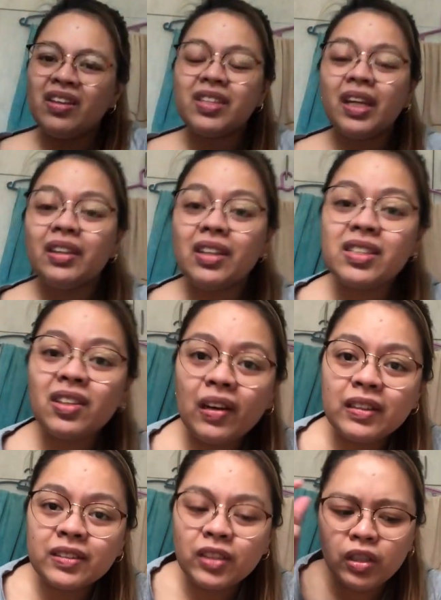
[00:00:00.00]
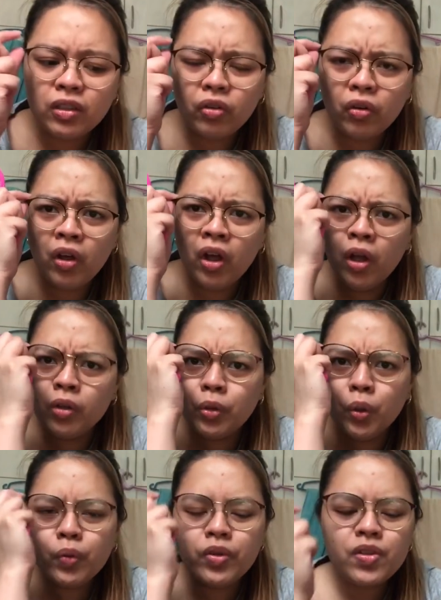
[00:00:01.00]
Isn't it disgusting?
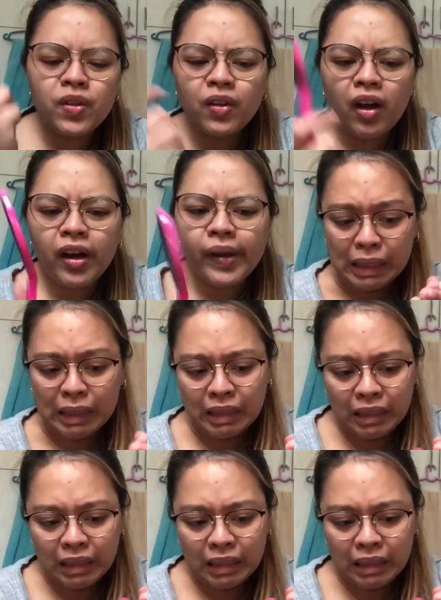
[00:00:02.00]
No, it's not.